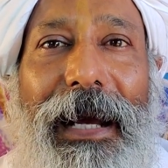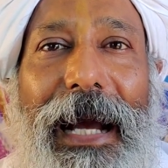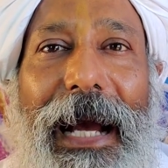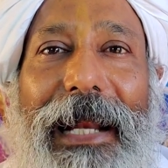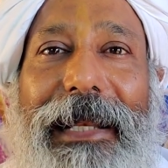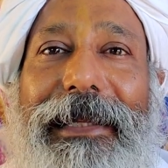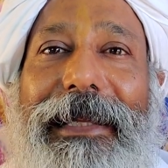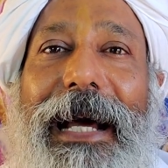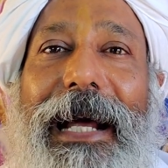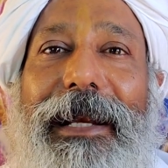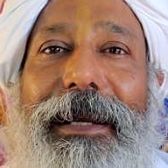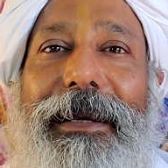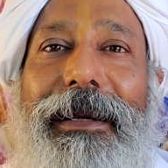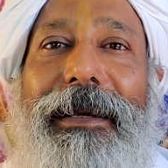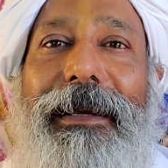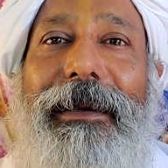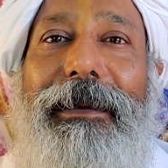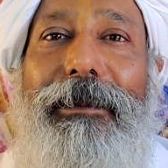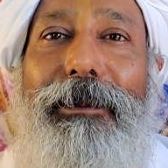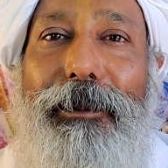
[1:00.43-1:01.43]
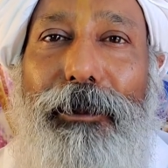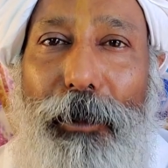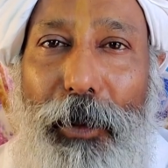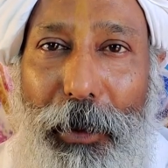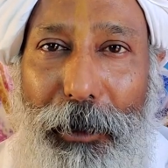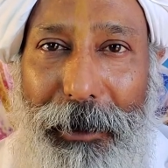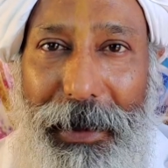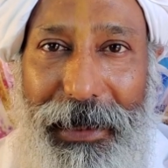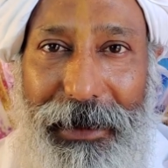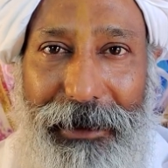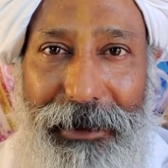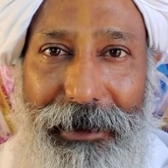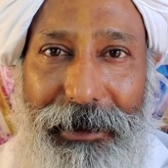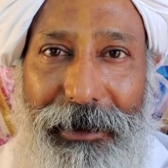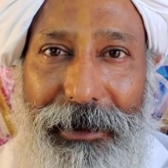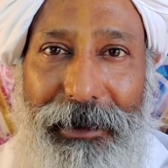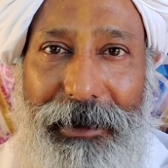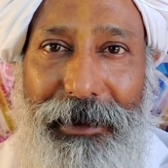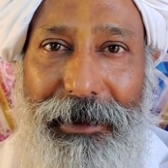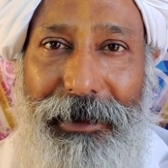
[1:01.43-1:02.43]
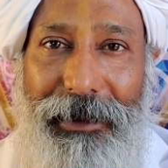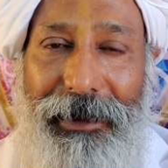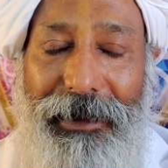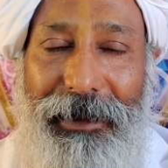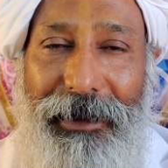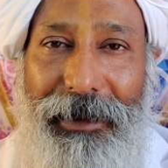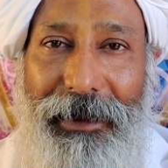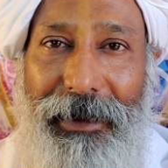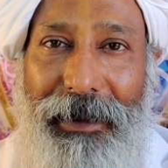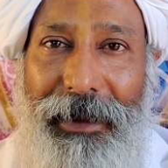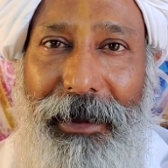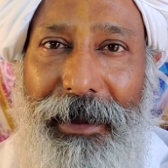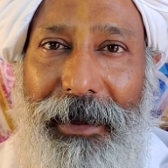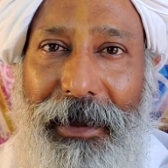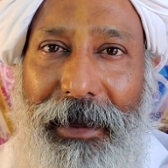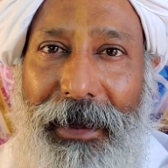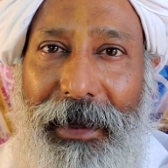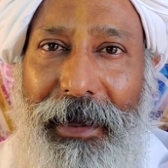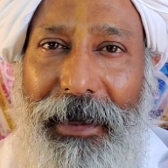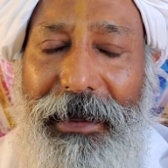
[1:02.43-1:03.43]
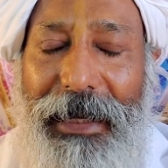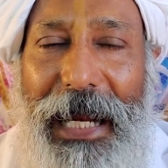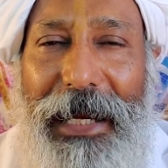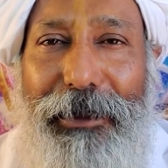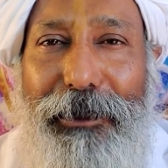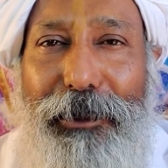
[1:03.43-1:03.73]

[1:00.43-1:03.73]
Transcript: at that moment. That